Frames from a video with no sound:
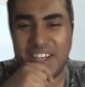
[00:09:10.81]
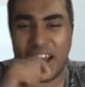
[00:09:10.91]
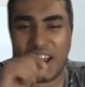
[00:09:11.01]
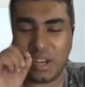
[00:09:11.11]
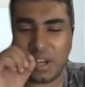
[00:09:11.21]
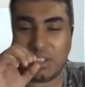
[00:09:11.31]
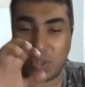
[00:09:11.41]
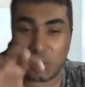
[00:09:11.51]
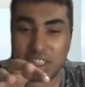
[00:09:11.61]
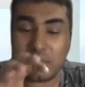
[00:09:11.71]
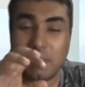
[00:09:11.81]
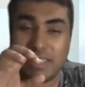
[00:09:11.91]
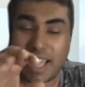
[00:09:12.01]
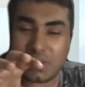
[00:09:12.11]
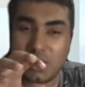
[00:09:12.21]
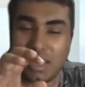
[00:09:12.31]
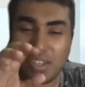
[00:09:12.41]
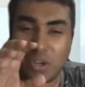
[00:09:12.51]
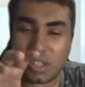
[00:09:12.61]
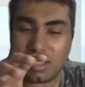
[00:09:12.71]
And Jyotisham is actually
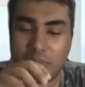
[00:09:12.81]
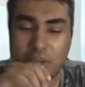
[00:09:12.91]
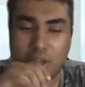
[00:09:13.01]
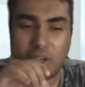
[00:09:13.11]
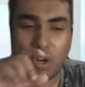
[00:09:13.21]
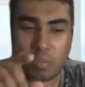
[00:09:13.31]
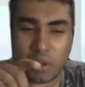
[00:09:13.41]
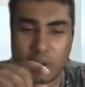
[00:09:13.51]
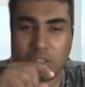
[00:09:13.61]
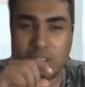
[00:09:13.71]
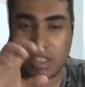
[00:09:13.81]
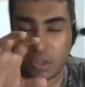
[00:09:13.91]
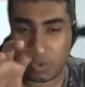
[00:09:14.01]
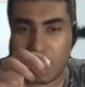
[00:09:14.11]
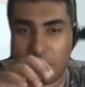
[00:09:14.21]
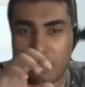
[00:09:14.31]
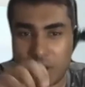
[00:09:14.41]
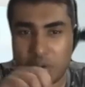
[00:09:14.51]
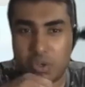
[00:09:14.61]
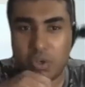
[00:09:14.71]
not because you have a
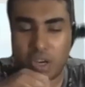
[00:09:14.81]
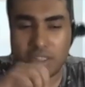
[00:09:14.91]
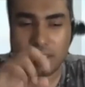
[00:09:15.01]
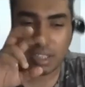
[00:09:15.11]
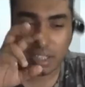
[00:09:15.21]
very good knowledge.